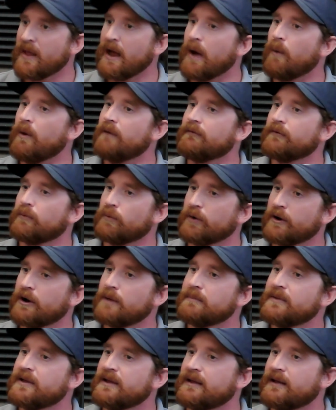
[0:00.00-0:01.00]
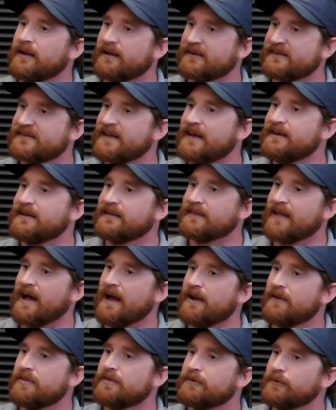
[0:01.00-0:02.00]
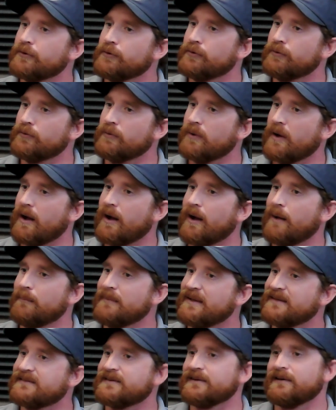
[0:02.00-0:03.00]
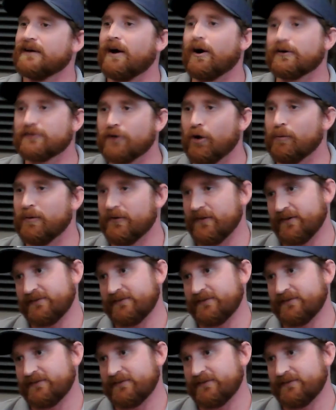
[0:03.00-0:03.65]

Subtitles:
However, we're going to be extending that through into October this